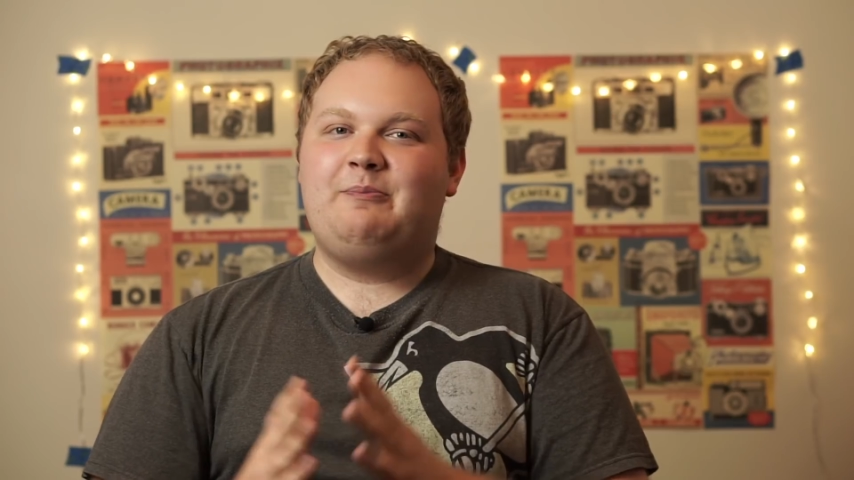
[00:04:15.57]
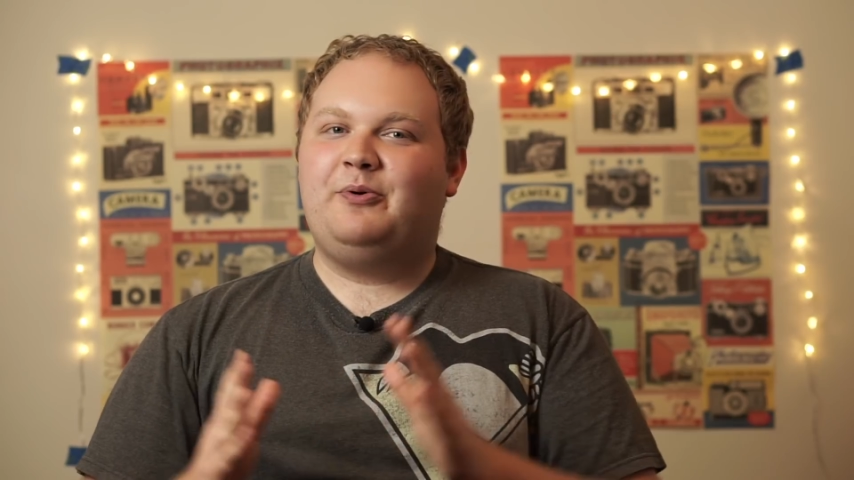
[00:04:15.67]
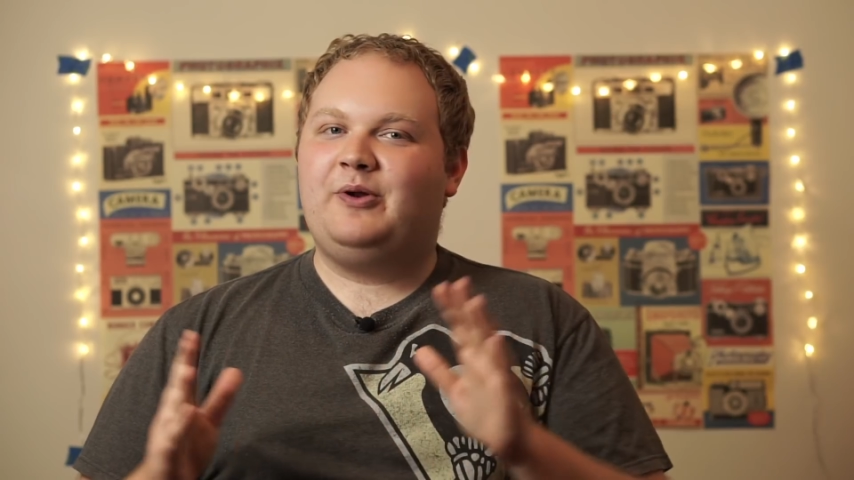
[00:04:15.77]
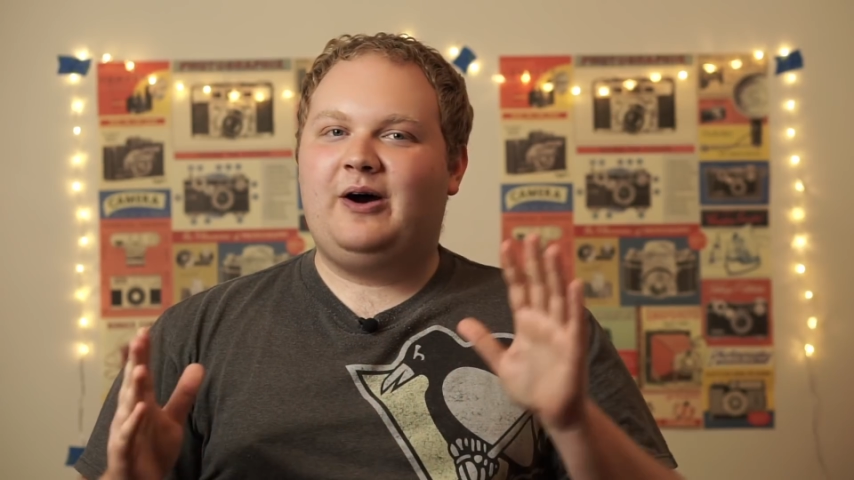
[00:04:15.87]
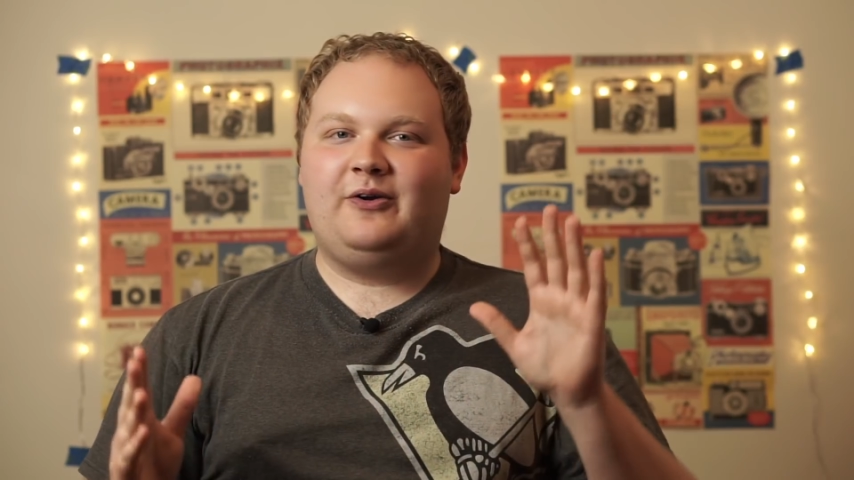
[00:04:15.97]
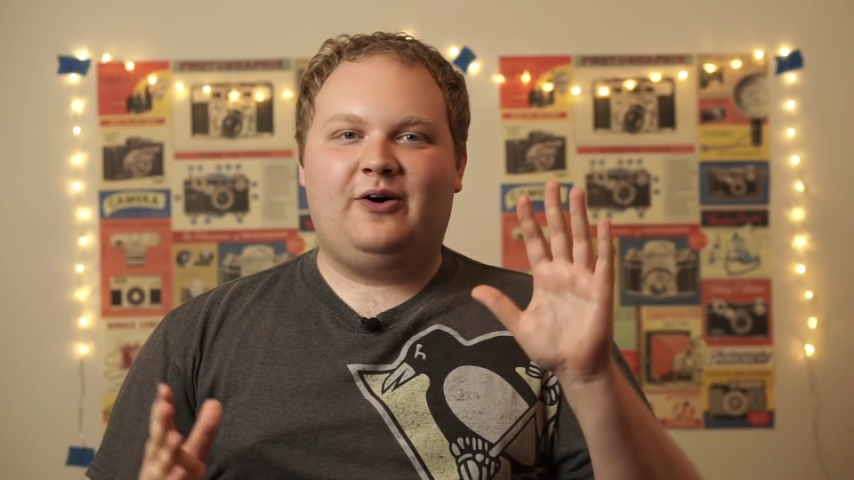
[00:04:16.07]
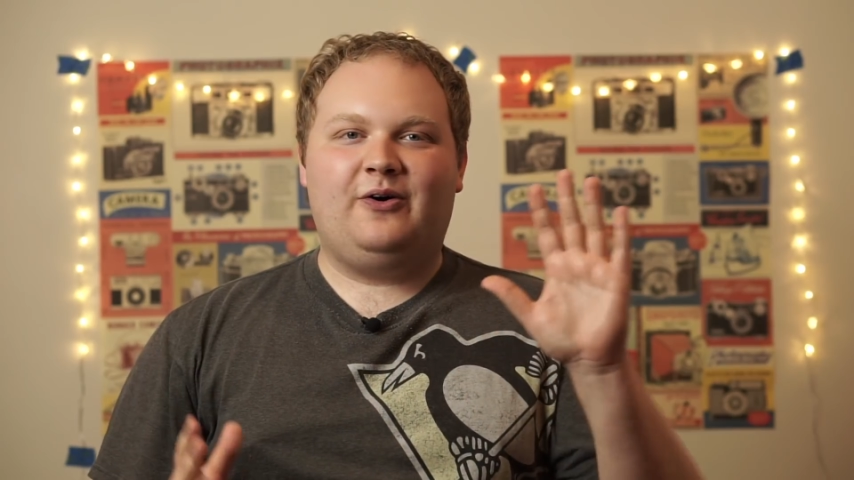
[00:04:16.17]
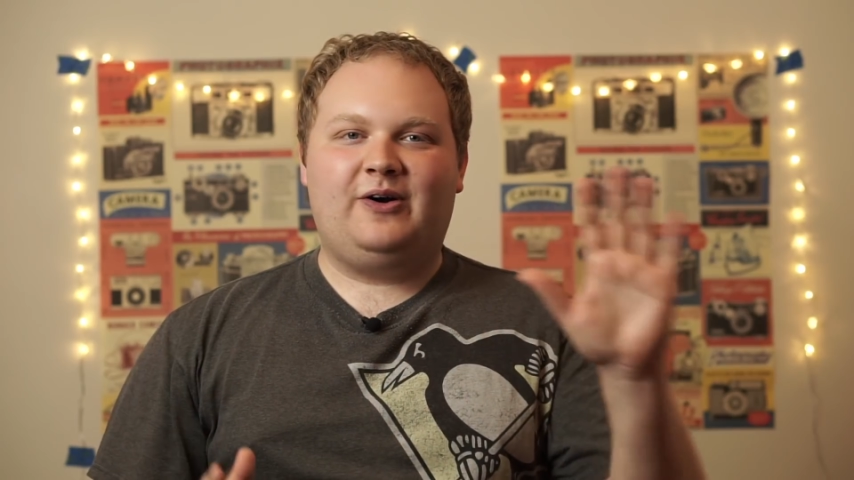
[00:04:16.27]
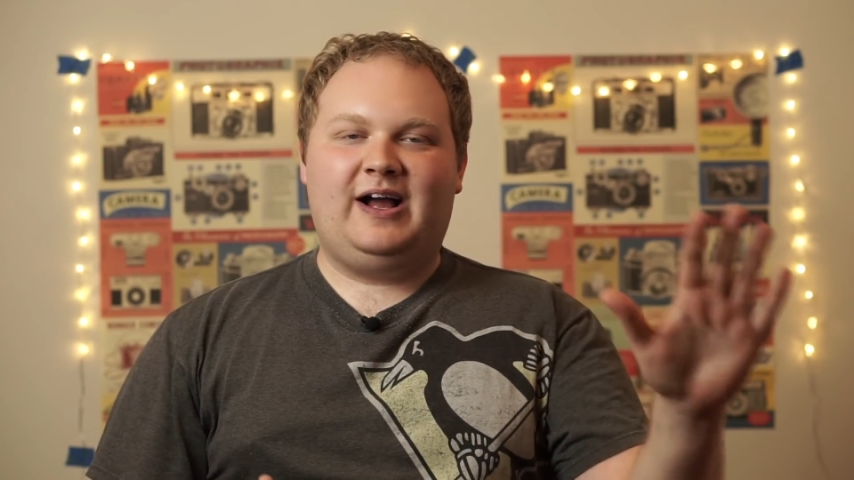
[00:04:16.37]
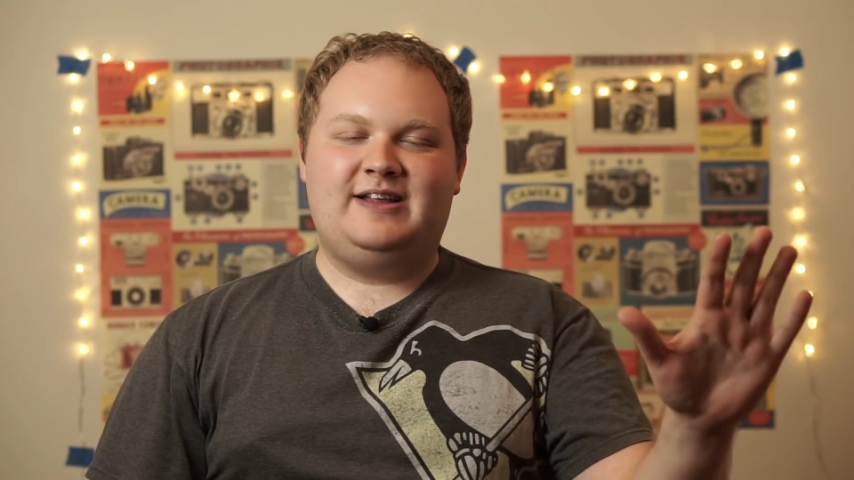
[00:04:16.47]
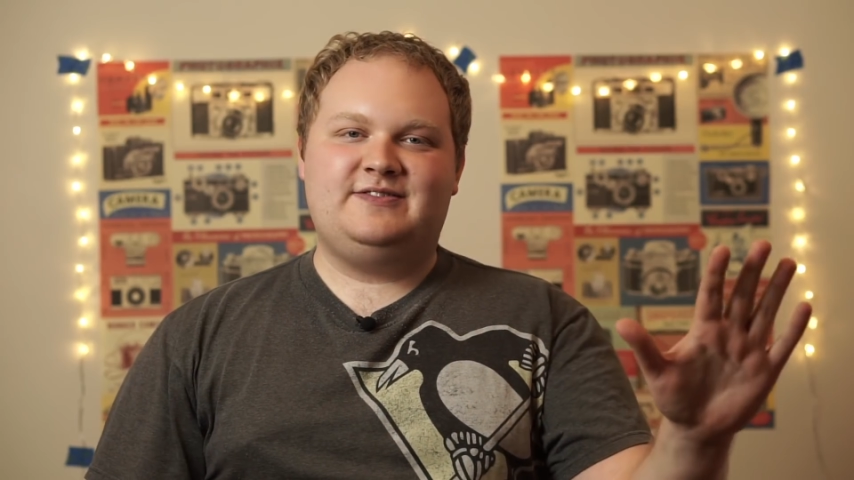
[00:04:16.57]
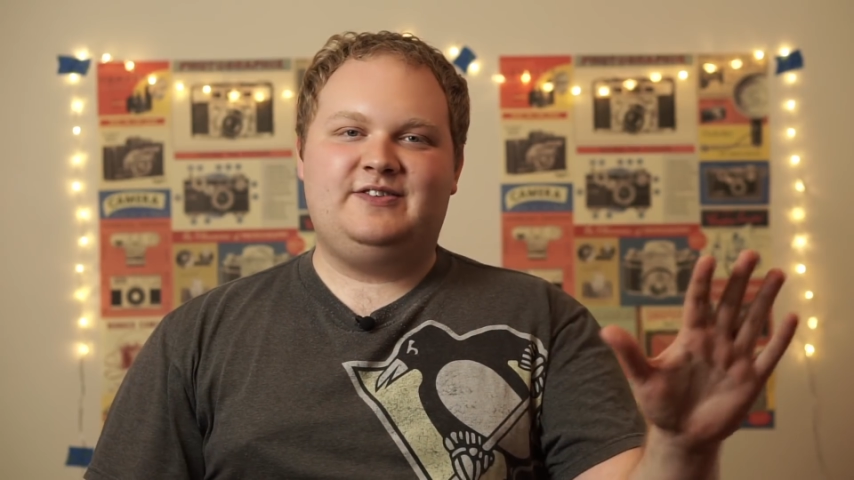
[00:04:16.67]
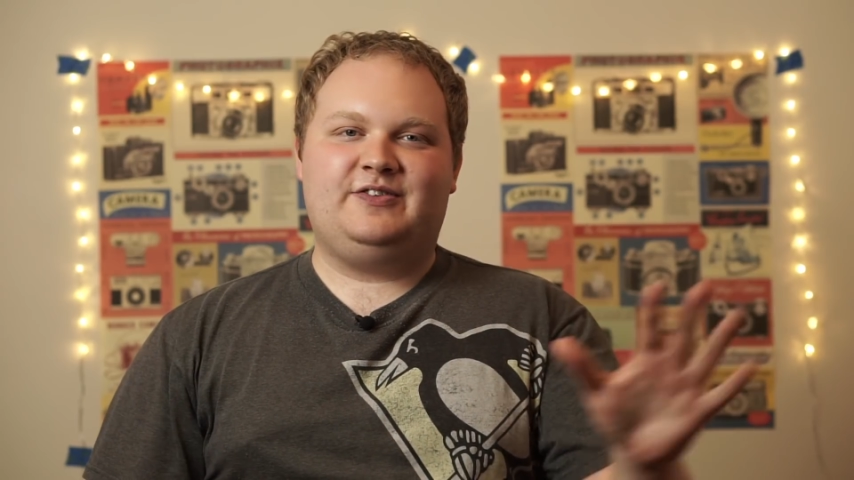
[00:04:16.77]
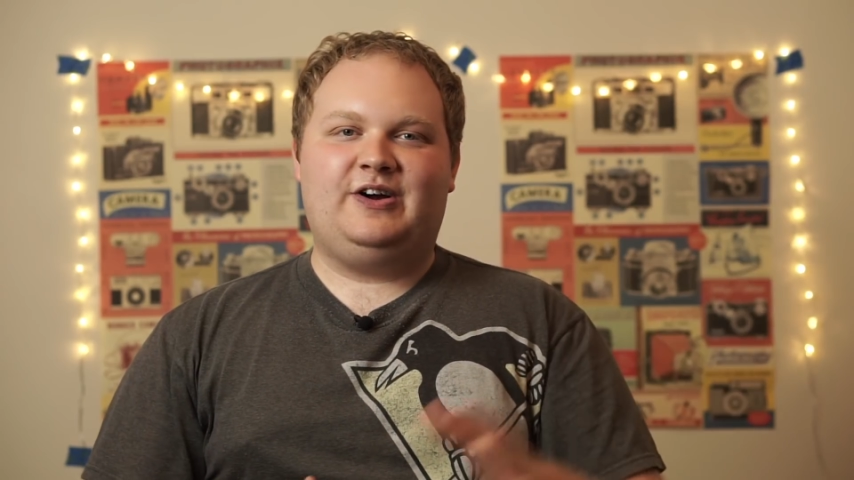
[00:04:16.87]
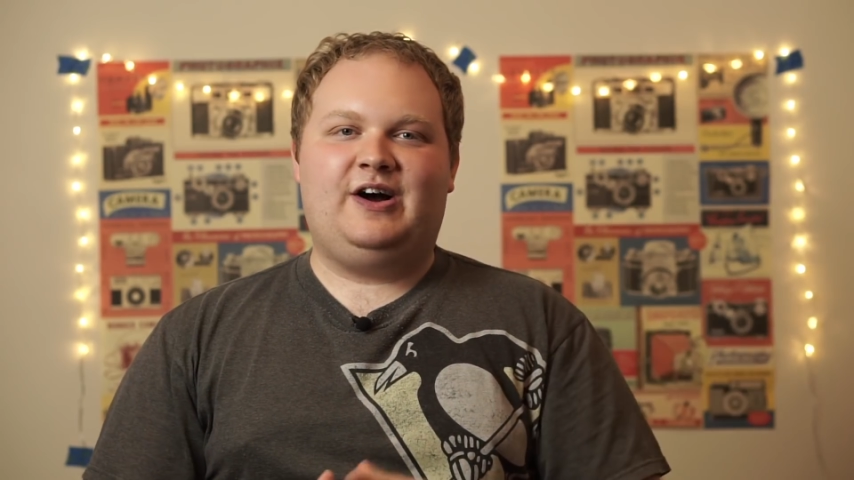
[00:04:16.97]
I put out all kinds of
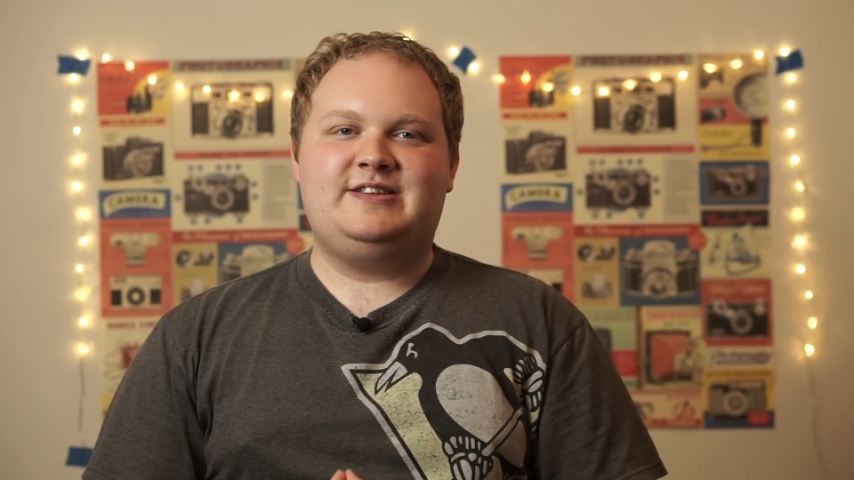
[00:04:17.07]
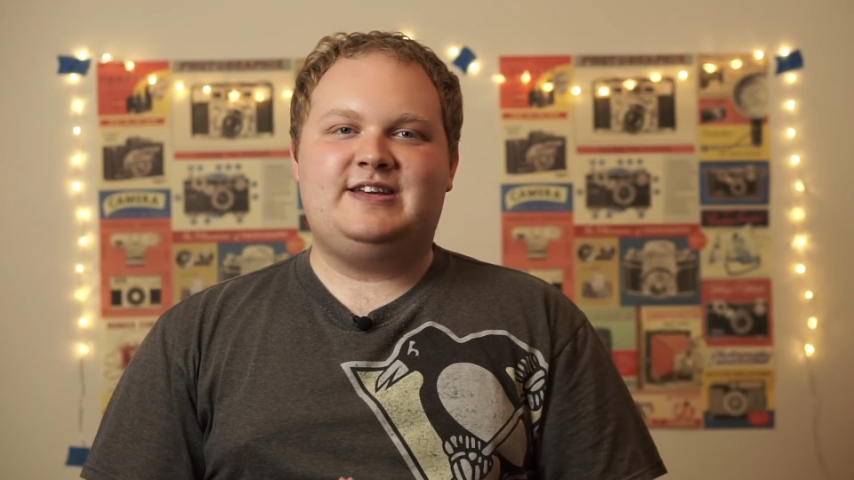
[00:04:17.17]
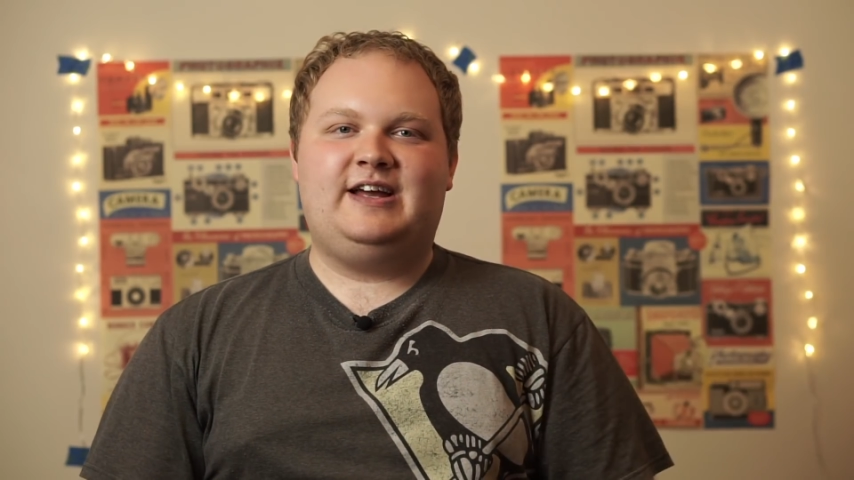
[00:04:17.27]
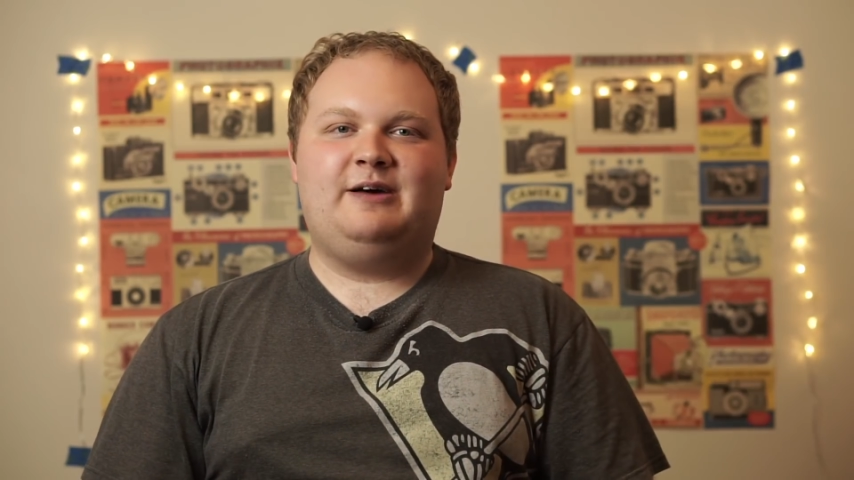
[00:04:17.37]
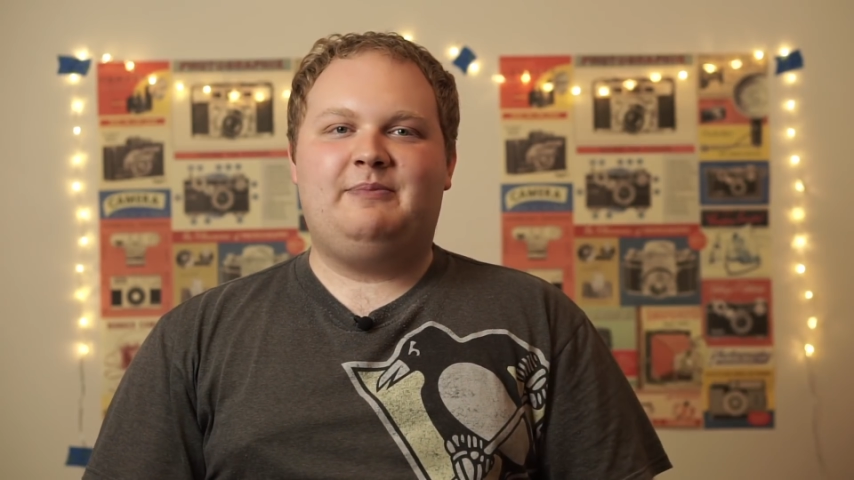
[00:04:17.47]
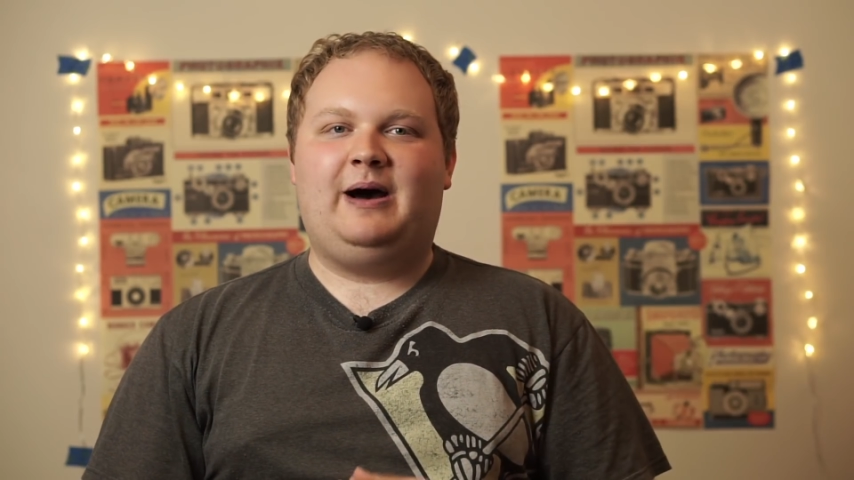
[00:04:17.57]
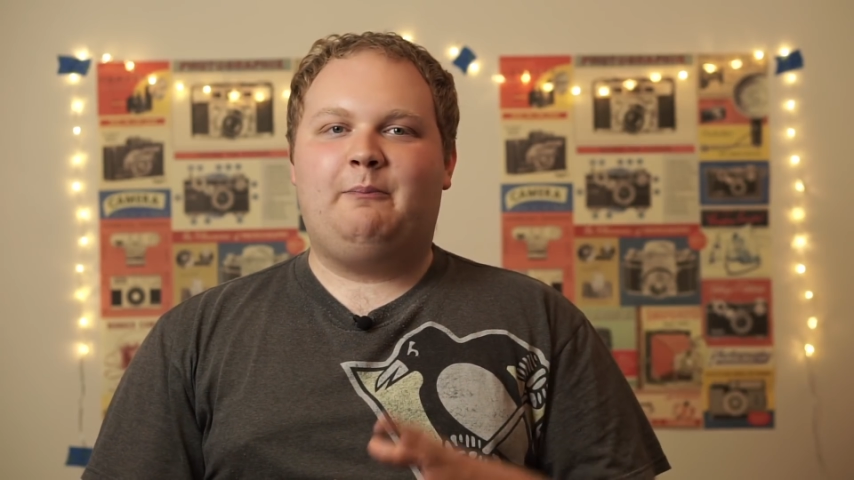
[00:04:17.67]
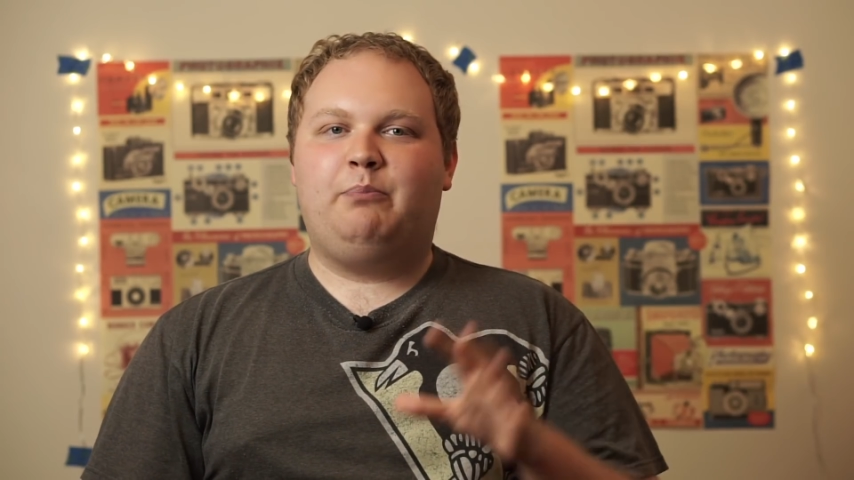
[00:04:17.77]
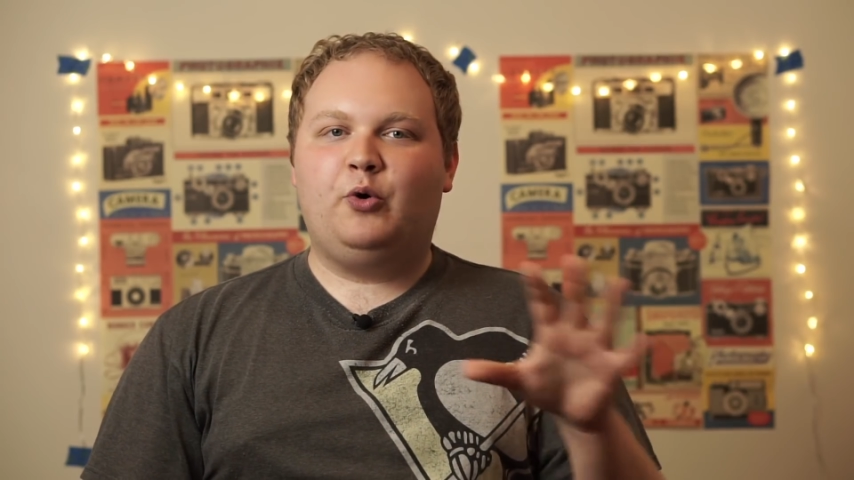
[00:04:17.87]
different content about